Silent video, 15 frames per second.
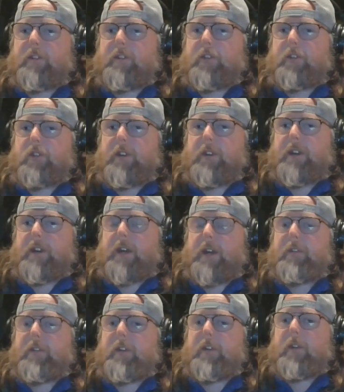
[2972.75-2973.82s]
Detroit did
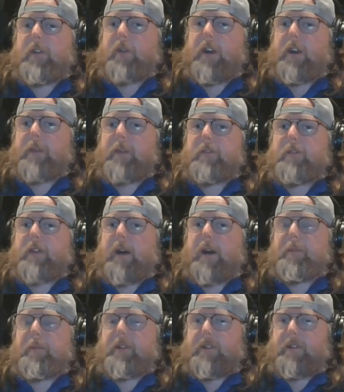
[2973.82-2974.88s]
everything right
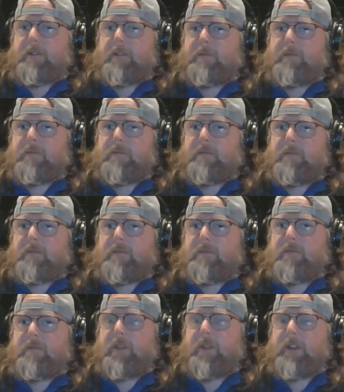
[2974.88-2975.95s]
except
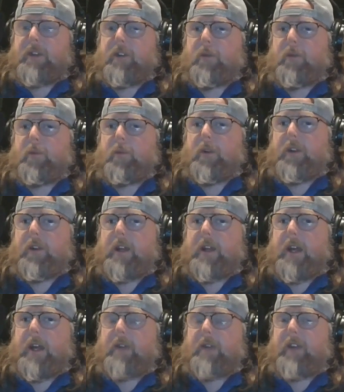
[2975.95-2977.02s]
they don't really
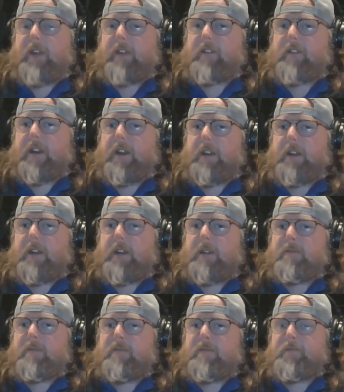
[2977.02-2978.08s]
have that steady
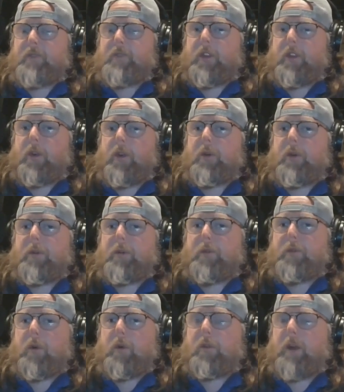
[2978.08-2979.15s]
third or
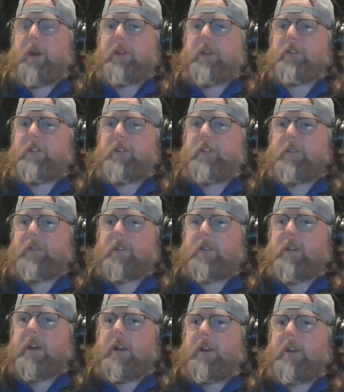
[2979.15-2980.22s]
fourth wide receiver.
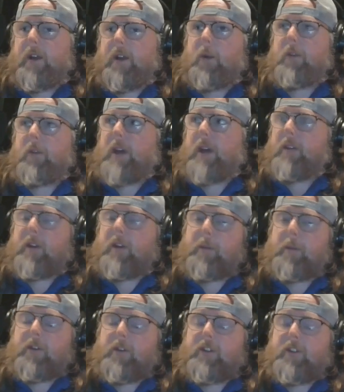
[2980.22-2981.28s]
Now we've had the
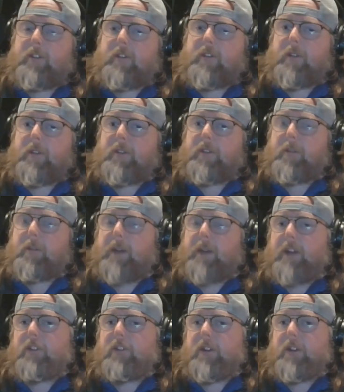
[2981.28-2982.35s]
emergence of Tim
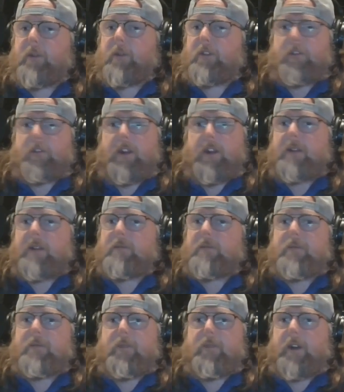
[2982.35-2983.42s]
Patrick, which is great.
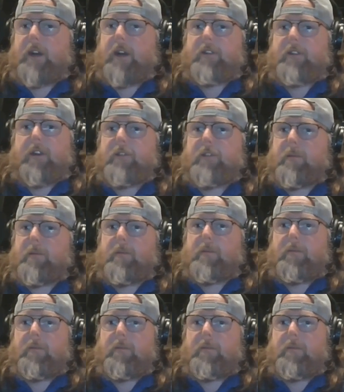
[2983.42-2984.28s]
The guy's awesome.